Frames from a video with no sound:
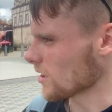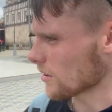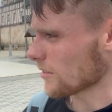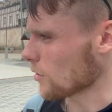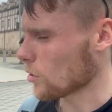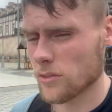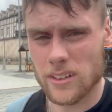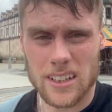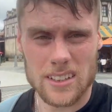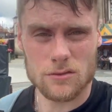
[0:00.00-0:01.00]
All
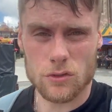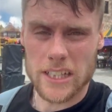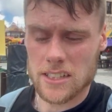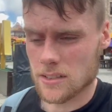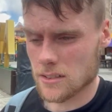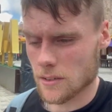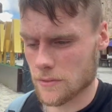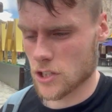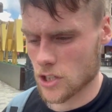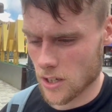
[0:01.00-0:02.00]
the rides and stuff
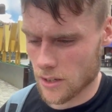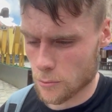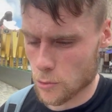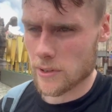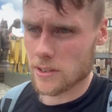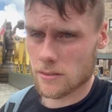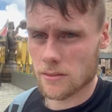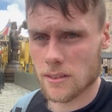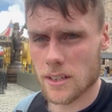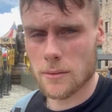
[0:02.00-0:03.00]
are shut at the moment.
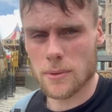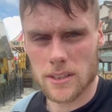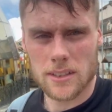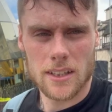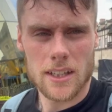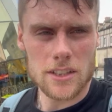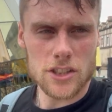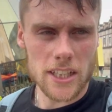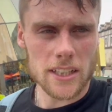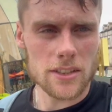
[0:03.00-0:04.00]
But
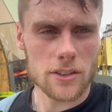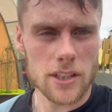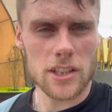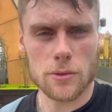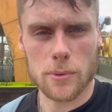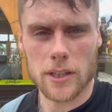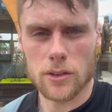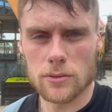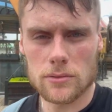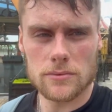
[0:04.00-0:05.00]
check this out. This is pretty cool.